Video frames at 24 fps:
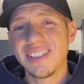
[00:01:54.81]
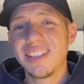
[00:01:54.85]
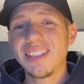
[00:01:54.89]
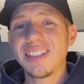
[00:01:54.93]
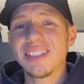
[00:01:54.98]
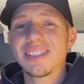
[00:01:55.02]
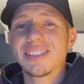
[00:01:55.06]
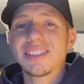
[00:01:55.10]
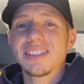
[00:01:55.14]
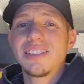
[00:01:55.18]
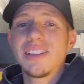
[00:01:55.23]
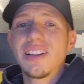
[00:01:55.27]

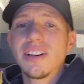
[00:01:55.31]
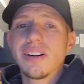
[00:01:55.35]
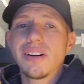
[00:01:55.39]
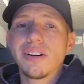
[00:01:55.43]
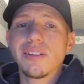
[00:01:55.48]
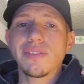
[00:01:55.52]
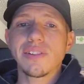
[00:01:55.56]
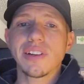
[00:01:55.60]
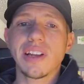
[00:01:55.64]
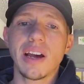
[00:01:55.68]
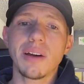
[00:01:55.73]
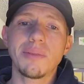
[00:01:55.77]
This
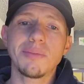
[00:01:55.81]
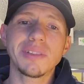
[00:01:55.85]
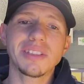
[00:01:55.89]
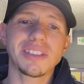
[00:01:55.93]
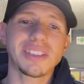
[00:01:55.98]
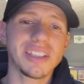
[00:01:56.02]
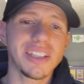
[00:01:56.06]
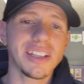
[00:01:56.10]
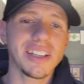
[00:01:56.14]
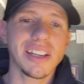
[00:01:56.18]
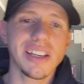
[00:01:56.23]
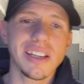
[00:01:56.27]
love got me
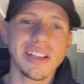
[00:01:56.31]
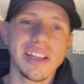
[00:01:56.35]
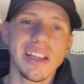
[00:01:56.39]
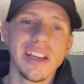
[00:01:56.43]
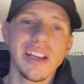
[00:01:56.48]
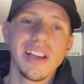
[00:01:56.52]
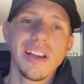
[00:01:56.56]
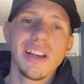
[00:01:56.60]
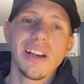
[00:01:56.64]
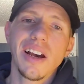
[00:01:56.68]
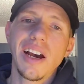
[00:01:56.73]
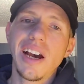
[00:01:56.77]
singing
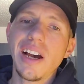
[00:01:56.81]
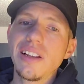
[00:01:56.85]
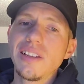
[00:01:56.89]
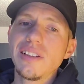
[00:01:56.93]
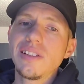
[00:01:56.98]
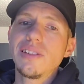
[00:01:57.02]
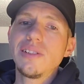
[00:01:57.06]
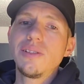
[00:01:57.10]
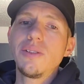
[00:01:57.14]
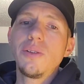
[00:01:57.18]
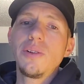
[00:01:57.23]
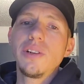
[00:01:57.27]

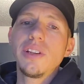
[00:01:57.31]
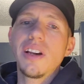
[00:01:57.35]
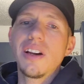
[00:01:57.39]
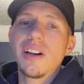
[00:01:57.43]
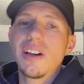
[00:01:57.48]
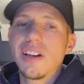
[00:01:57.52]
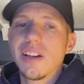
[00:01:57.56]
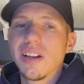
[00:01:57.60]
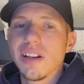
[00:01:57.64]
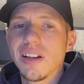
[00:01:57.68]
hallelujah,